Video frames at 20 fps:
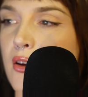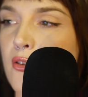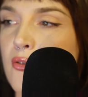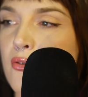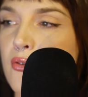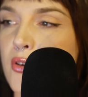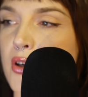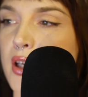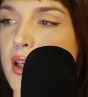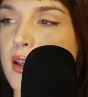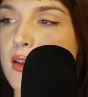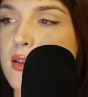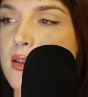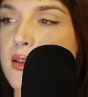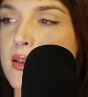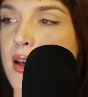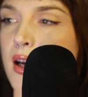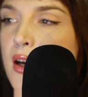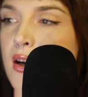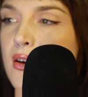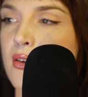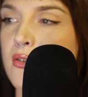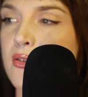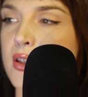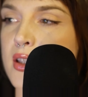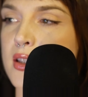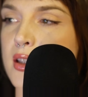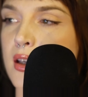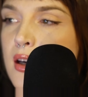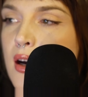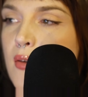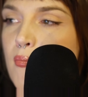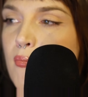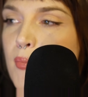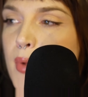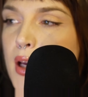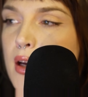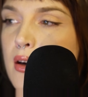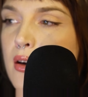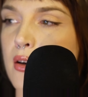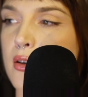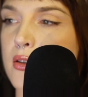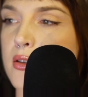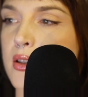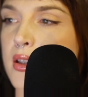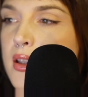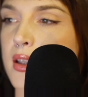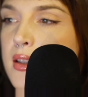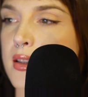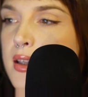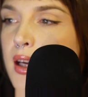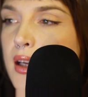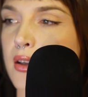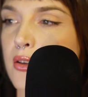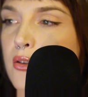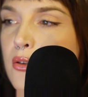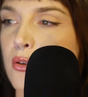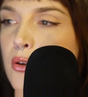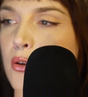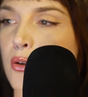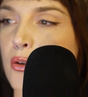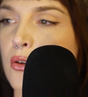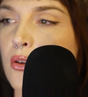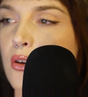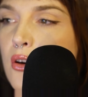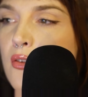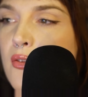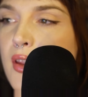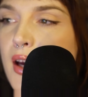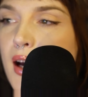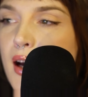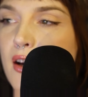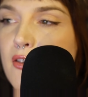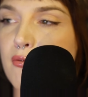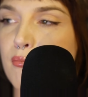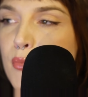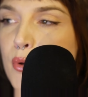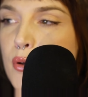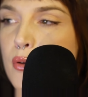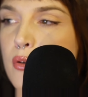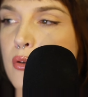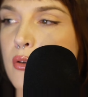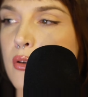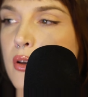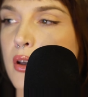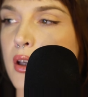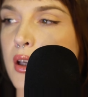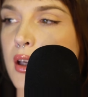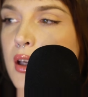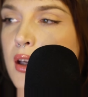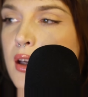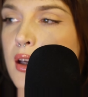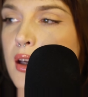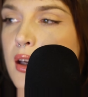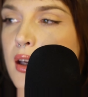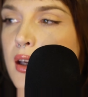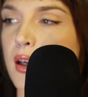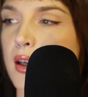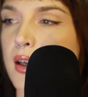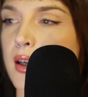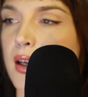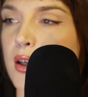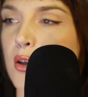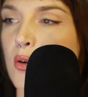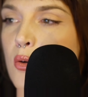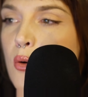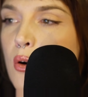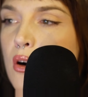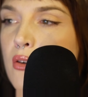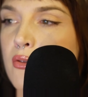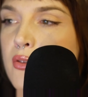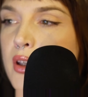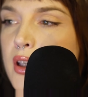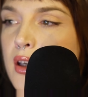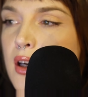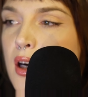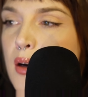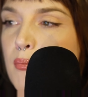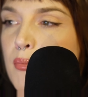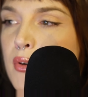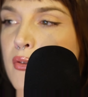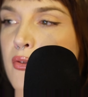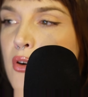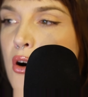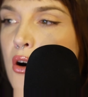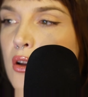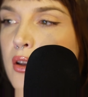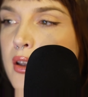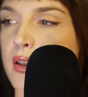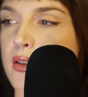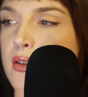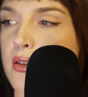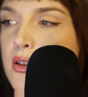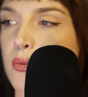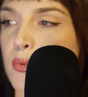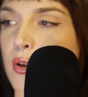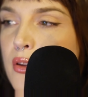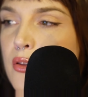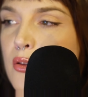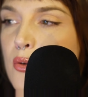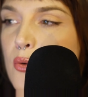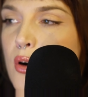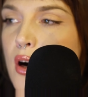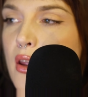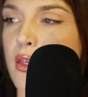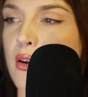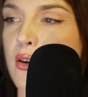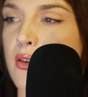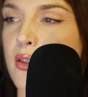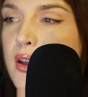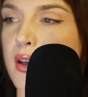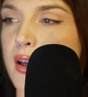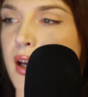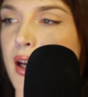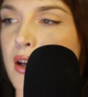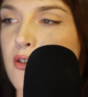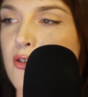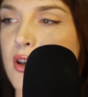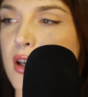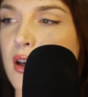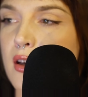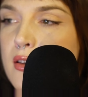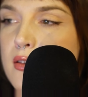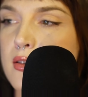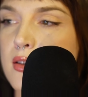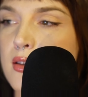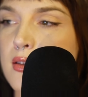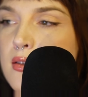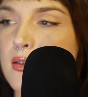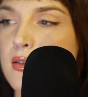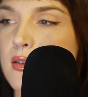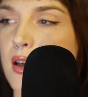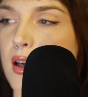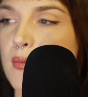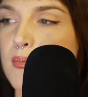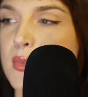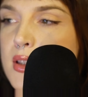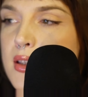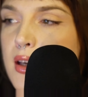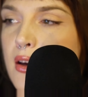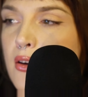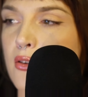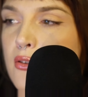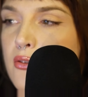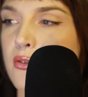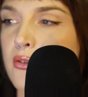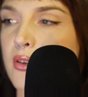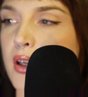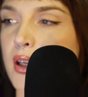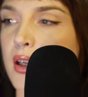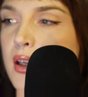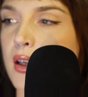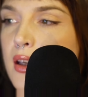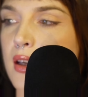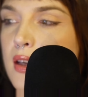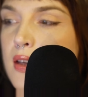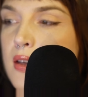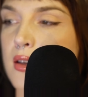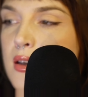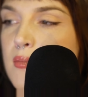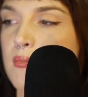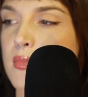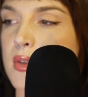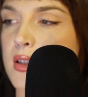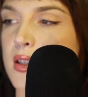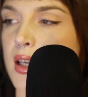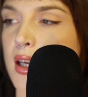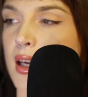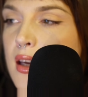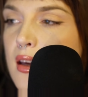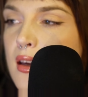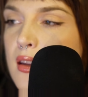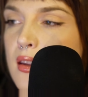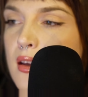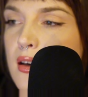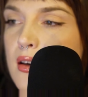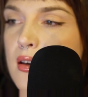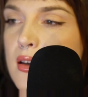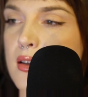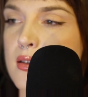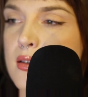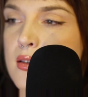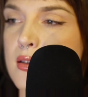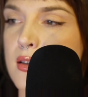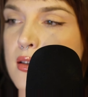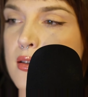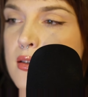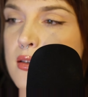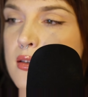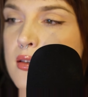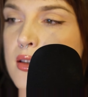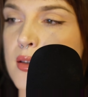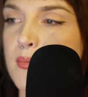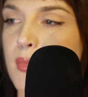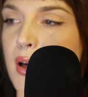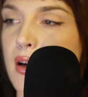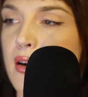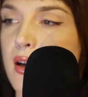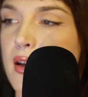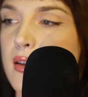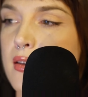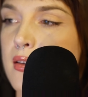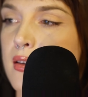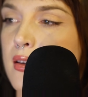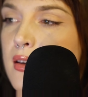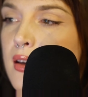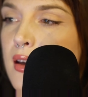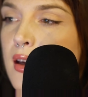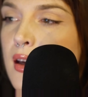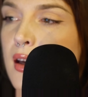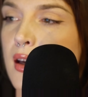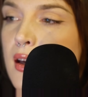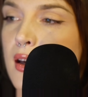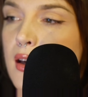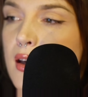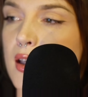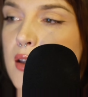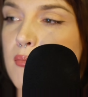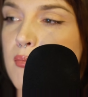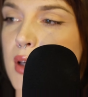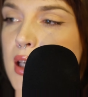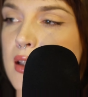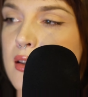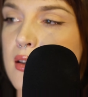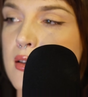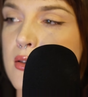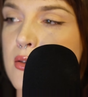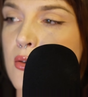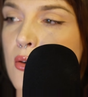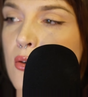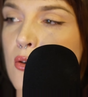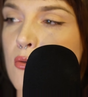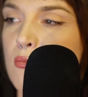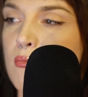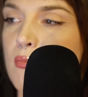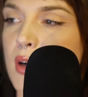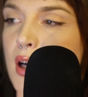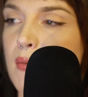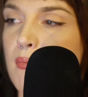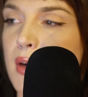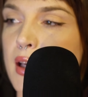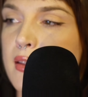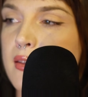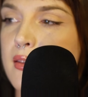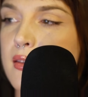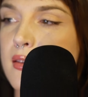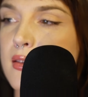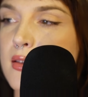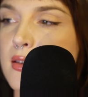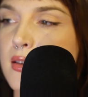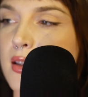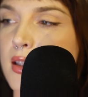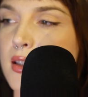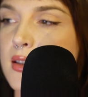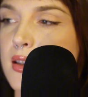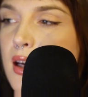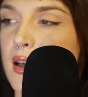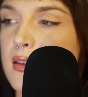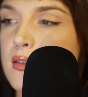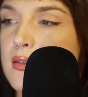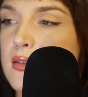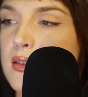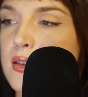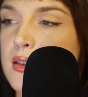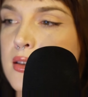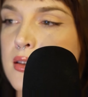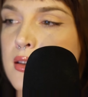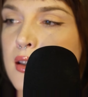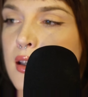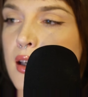for he had served as a cupbearer to the dead crew of the Half Moon. He had quaffed a cup of Hollands with no other than Henry Hudson himself. Some say that Hudson's spirit had made its home amidst these hills,